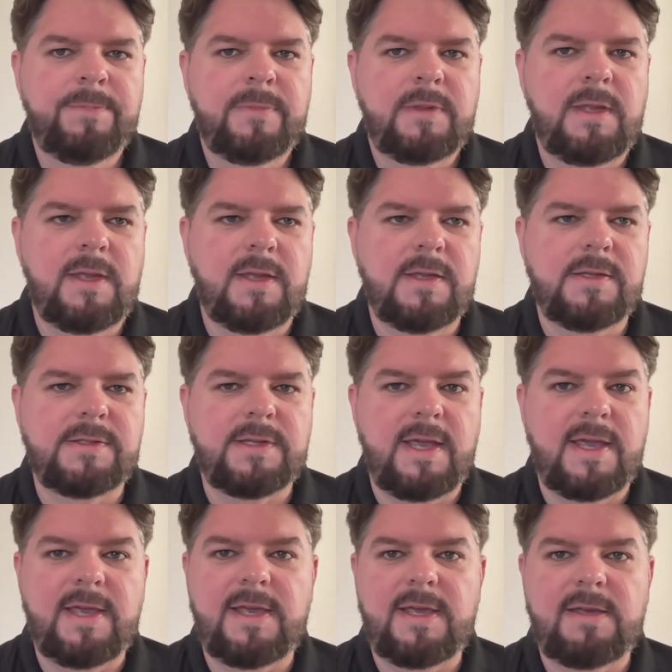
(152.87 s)
is
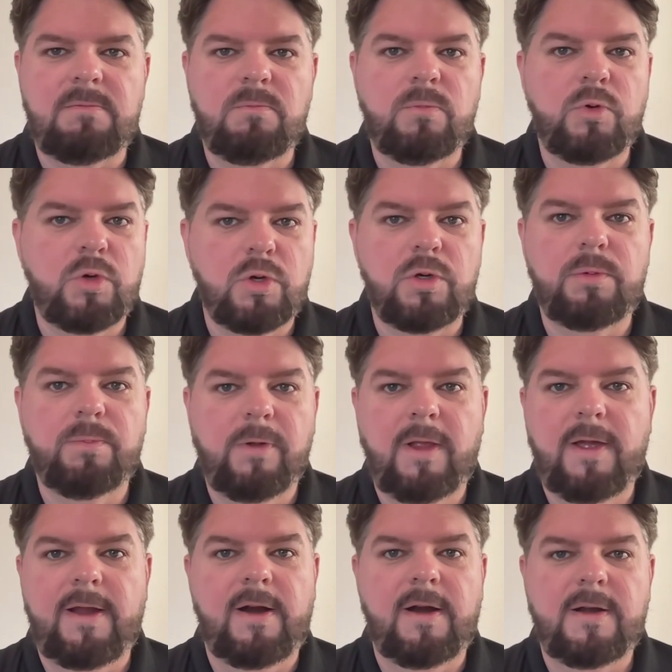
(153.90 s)
a good
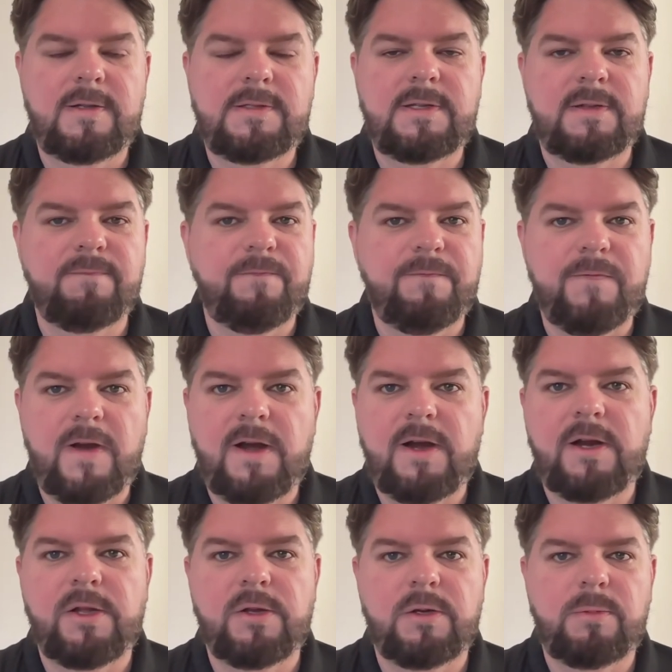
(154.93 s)
player. He's a
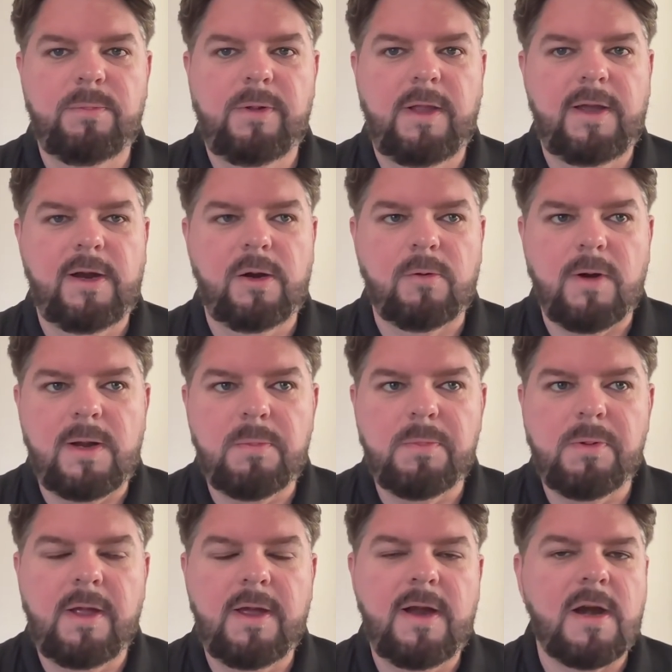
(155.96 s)
very good player. Great
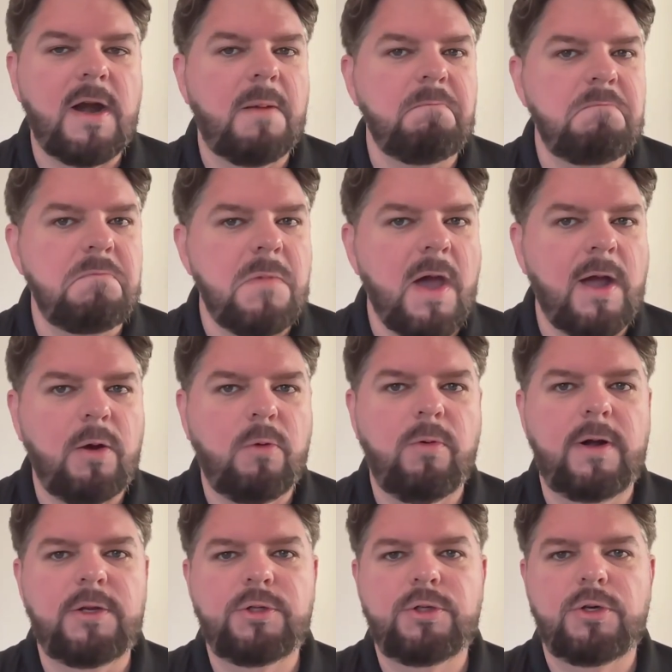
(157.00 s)
player, I'm not
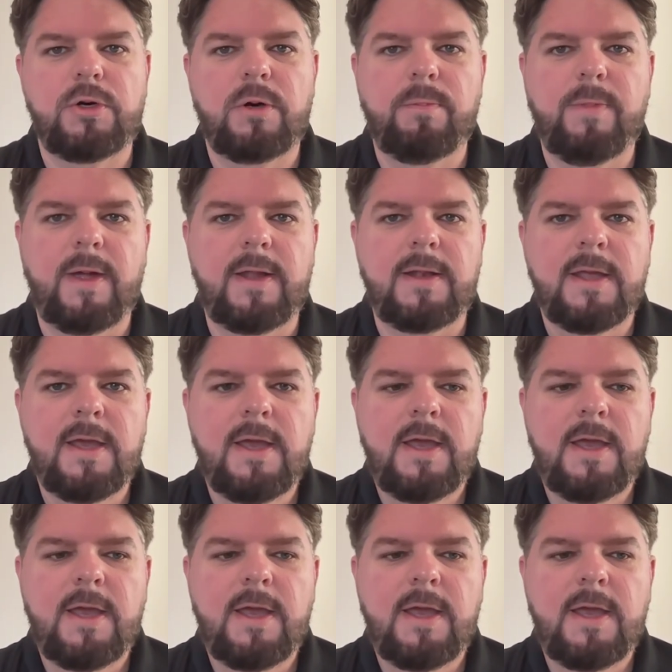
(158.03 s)
quite sure, but